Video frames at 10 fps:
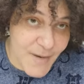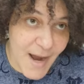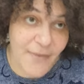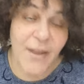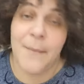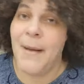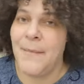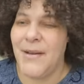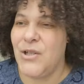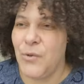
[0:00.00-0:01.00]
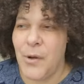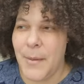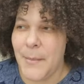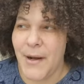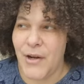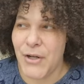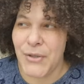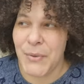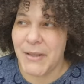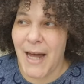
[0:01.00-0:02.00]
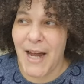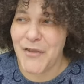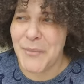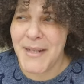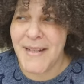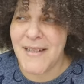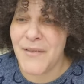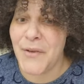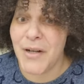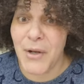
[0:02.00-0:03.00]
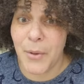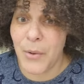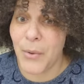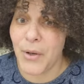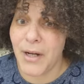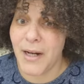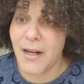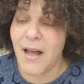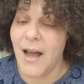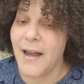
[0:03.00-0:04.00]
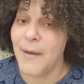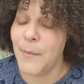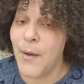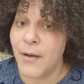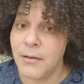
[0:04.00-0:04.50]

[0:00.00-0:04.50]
I think it might be, do, it'll be better to do a live because the video recording, I am.